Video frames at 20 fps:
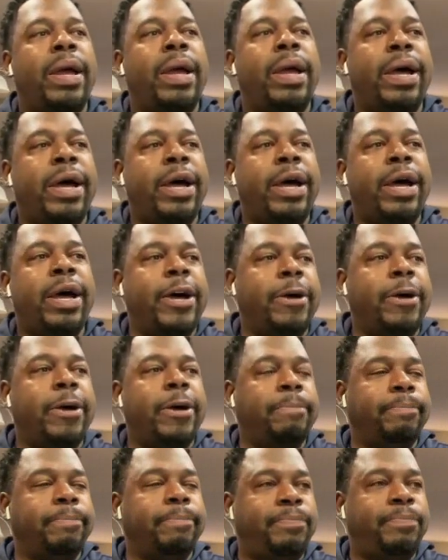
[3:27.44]

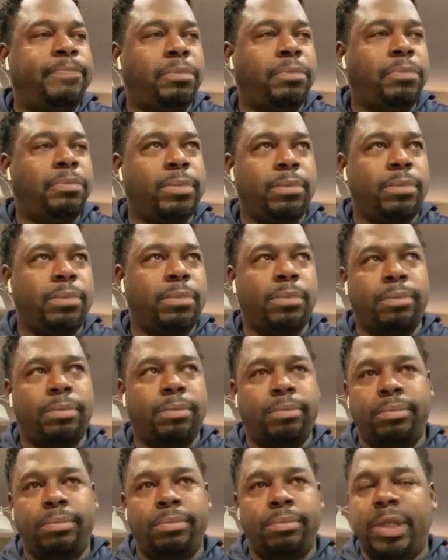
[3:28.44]
Um,
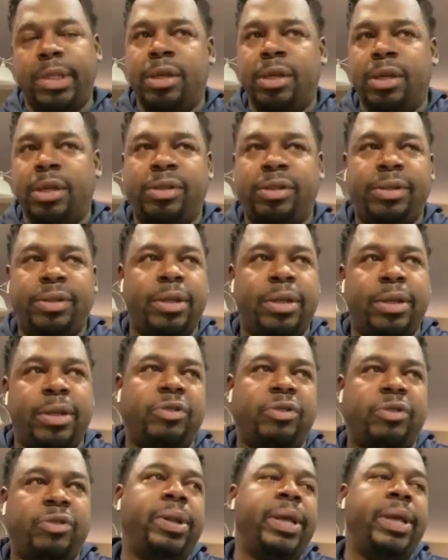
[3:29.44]
there's
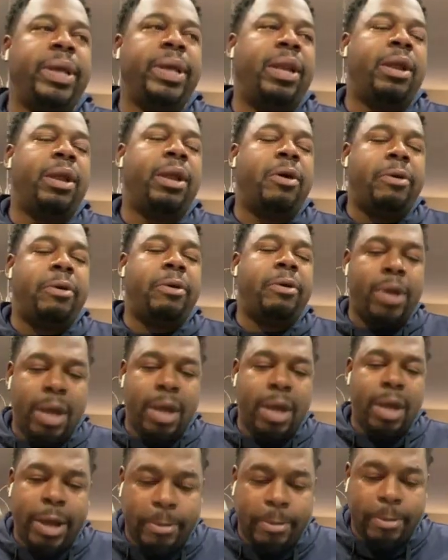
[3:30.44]
there's really no
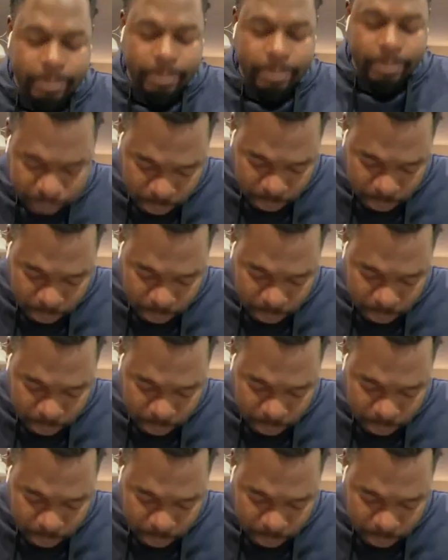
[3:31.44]
um,